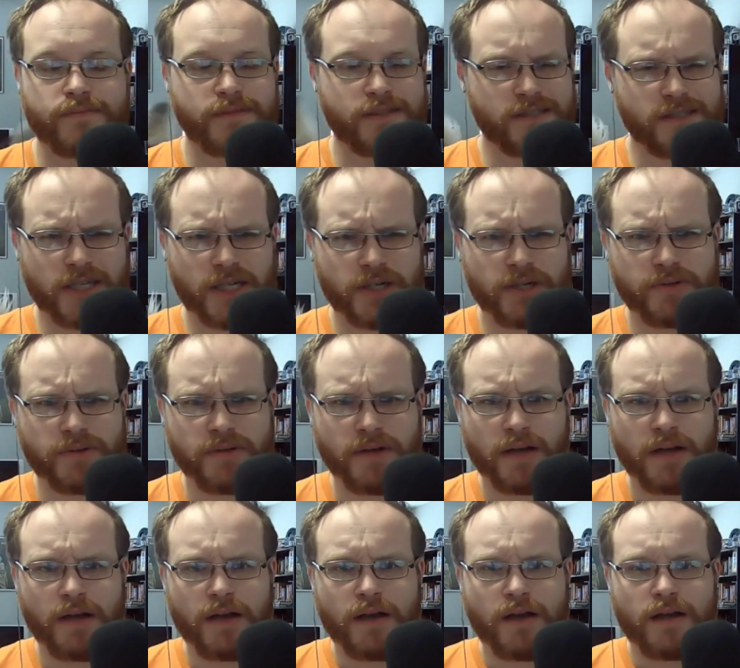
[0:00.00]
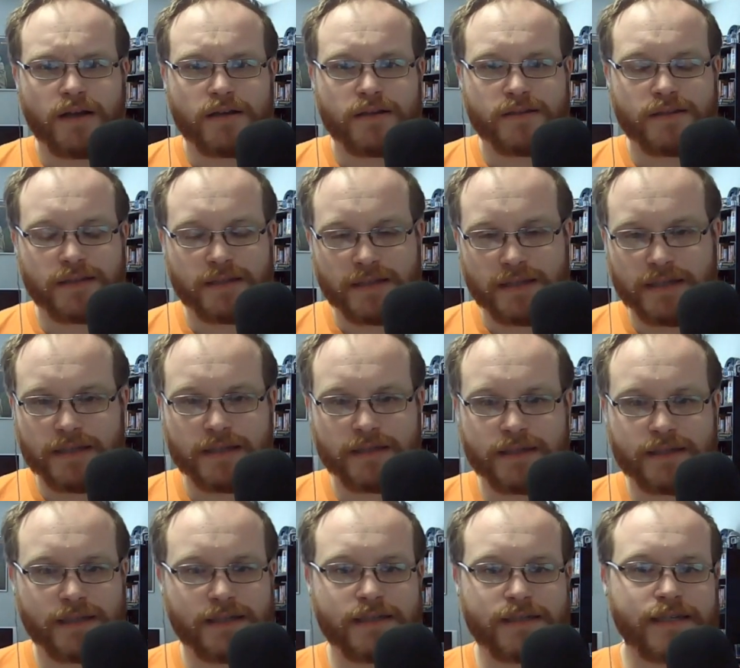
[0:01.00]
So he,
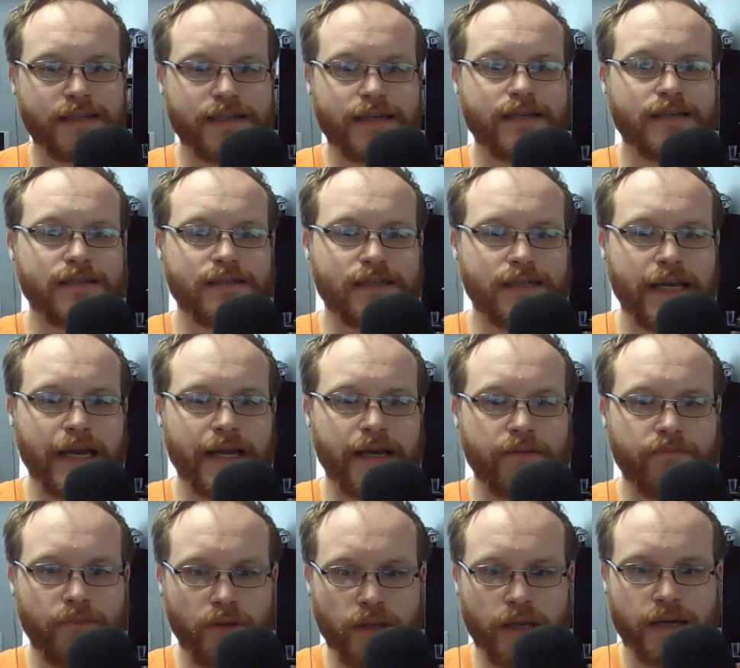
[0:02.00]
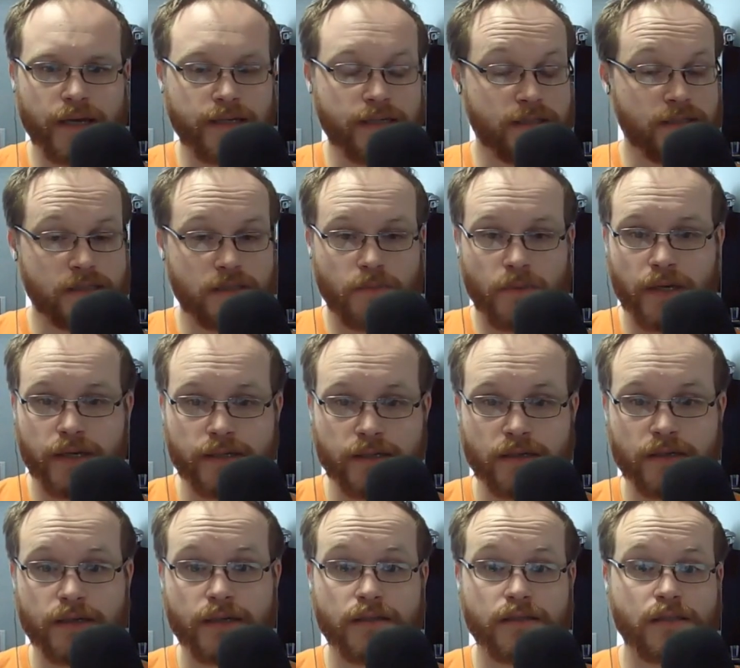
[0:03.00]
again, can play. He's played
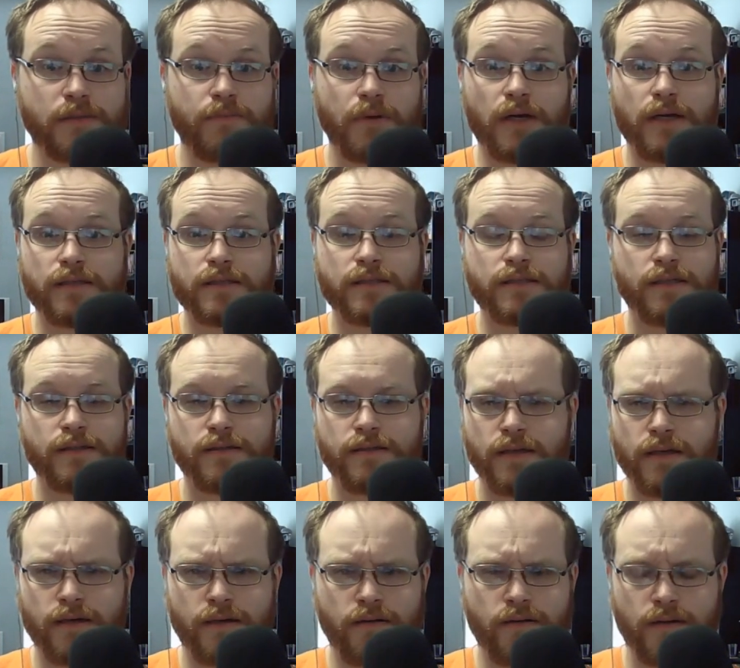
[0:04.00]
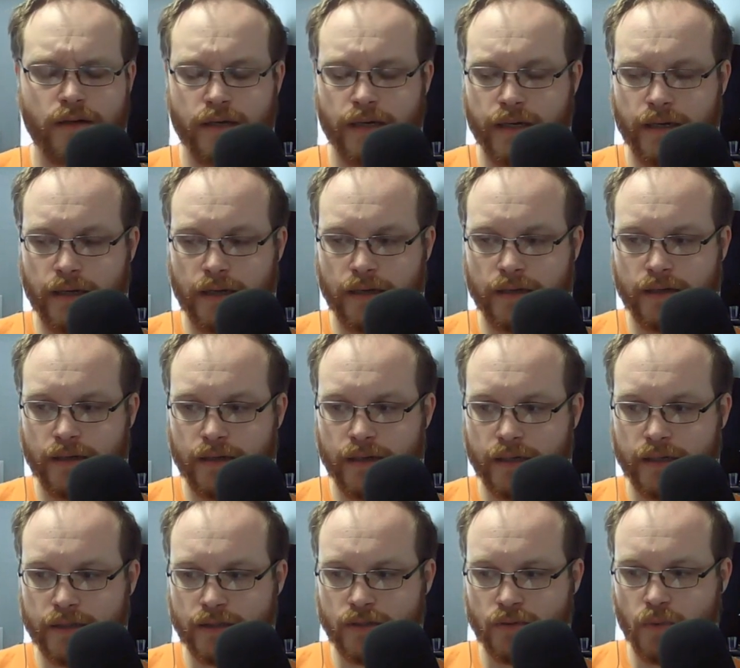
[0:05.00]
good against Boston, you know,
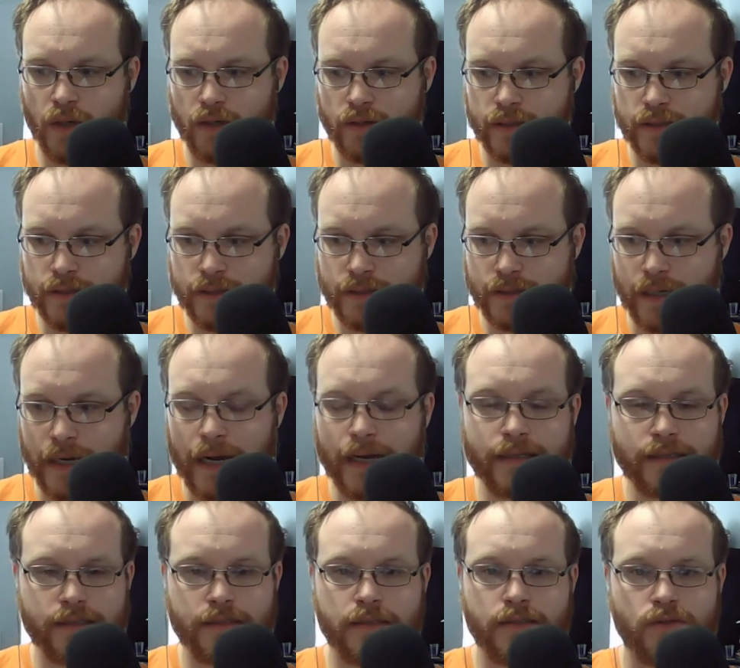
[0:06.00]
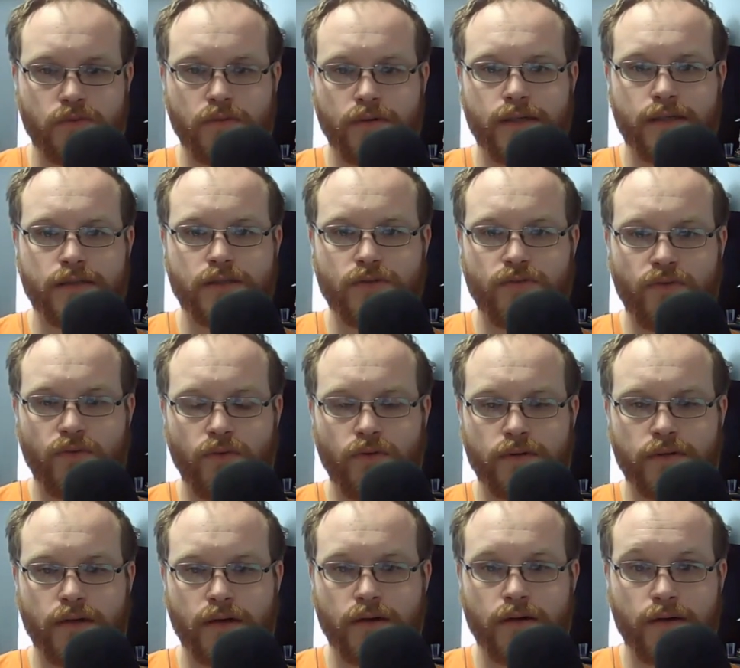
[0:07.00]
as well. He's gotten these wins for
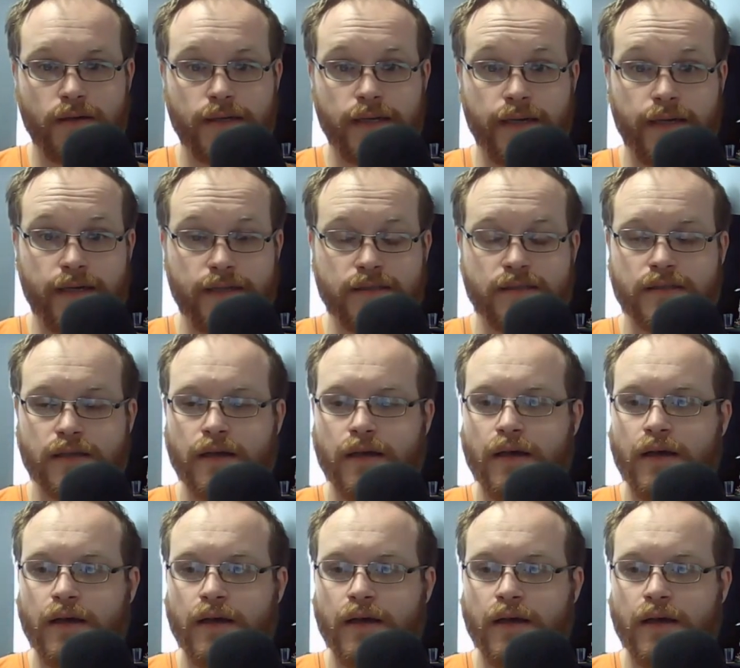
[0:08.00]
the Hurricanes.